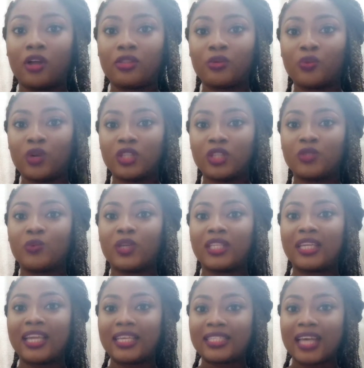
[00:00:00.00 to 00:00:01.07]
other words where the
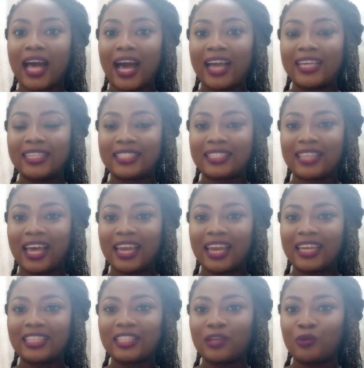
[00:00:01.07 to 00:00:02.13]
letter I is
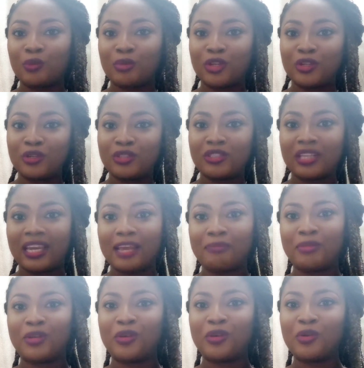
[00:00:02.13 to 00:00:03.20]
silent, it would be good to
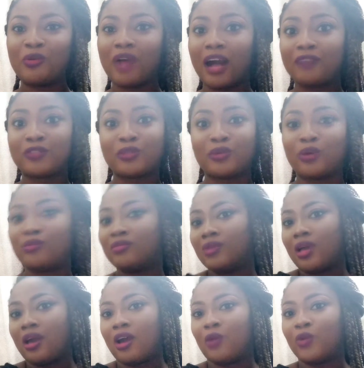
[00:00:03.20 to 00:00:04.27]
let me know. After all,
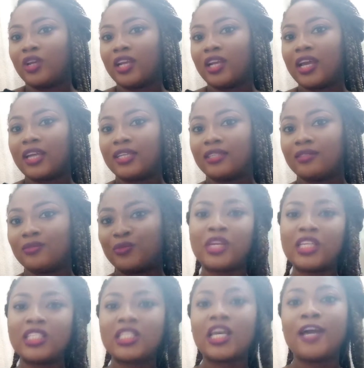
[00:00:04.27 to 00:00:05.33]
we're learning.
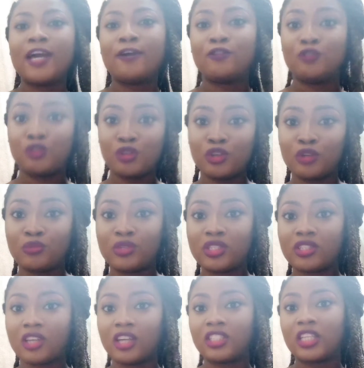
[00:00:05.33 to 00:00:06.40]
Please do your
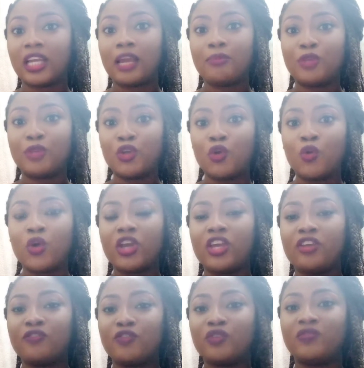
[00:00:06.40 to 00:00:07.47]
research. Let me know
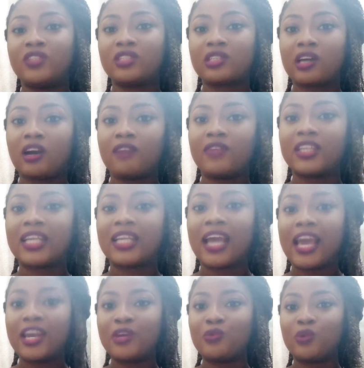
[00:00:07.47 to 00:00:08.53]
if you've discovered
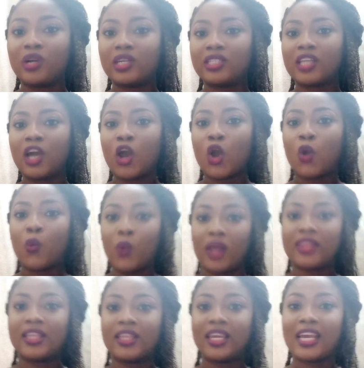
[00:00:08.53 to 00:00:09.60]
any word
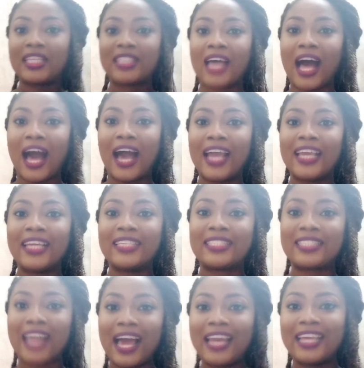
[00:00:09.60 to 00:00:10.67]
where the letter I is
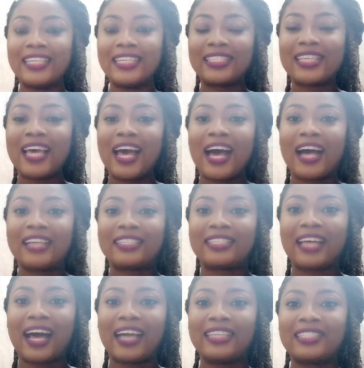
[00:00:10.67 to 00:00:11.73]
silent
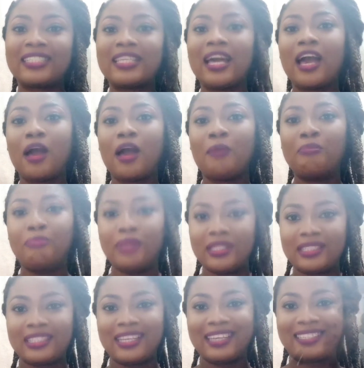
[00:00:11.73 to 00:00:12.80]
aside
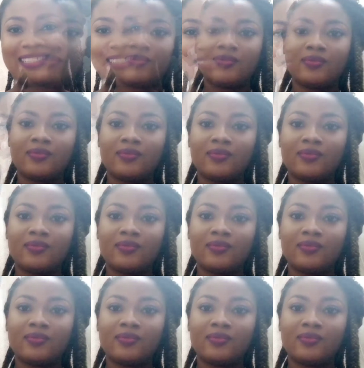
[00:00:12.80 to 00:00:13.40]
business.